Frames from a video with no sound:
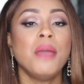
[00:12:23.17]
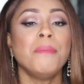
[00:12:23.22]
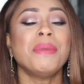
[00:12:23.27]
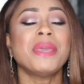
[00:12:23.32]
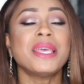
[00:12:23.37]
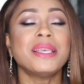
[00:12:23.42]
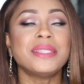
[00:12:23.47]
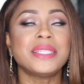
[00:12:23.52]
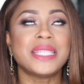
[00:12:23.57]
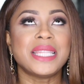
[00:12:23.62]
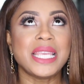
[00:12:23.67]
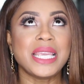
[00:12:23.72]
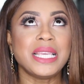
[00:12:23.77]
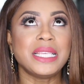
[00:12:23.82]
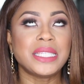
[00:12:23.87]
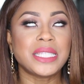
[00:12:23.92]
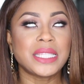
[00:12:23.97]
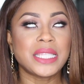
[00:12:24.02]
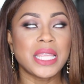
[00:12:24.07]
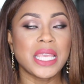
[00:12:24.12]
because
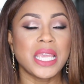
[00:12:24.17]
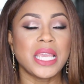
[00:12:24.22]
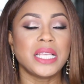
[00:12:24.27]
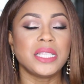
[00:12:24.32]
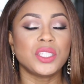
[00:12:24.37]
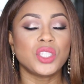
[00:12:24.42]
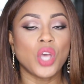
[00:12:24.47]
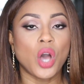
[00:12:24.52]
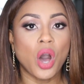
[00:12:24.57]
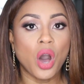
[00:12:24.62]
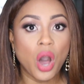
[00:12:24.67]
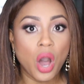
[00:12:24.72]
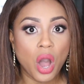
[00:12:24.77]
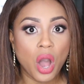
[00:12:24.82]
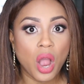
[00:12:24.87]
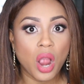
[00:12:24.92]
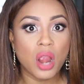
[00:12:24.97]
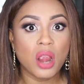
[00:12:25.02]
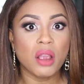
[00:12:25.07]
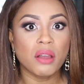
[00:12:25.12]
these things
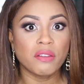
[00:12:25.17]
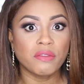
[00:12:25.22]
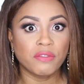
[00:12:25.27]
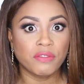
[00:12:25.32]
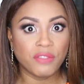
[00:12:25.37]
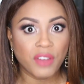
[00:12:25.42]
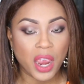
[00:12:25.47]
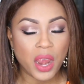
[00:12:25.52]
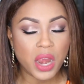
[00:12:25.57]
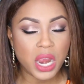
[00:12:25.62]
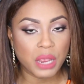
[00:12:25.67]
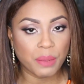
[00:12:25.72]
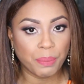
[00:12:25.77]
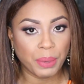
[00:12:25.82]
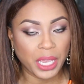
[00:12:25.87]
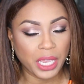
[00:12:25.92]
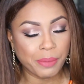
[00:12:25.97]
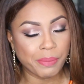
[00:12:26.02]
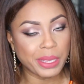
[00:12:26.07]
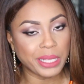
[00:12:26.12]
are very
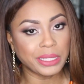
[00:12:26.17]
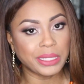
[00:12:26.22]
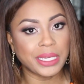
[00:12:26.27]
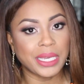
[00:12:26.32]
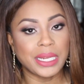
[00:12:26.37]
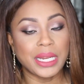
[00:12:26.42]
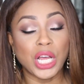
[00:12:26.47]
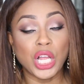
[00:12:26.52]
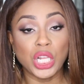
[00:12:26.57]
pigmented.